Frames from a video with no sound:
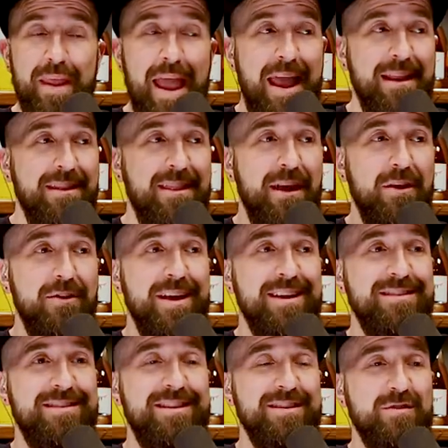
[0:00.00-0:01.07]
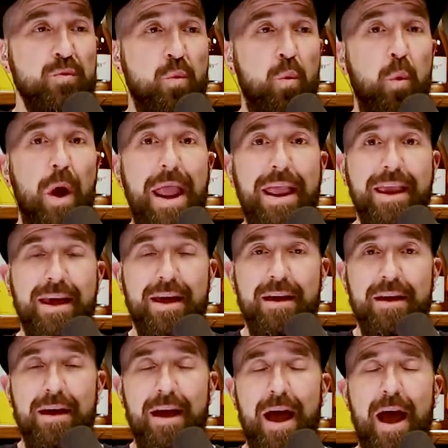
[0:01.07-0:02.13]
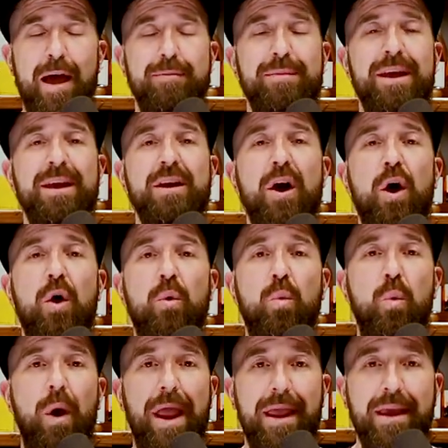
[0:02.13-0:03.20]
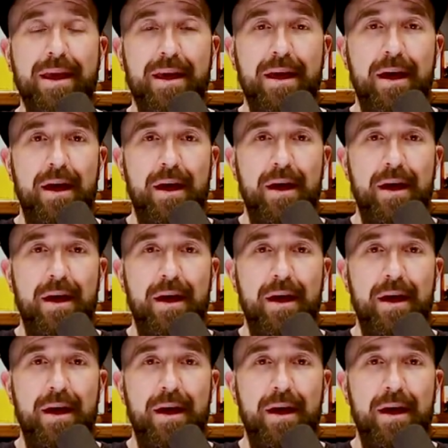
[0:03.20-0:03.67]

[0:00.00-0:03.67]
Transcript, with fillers: And there is this wake, I mean a wake,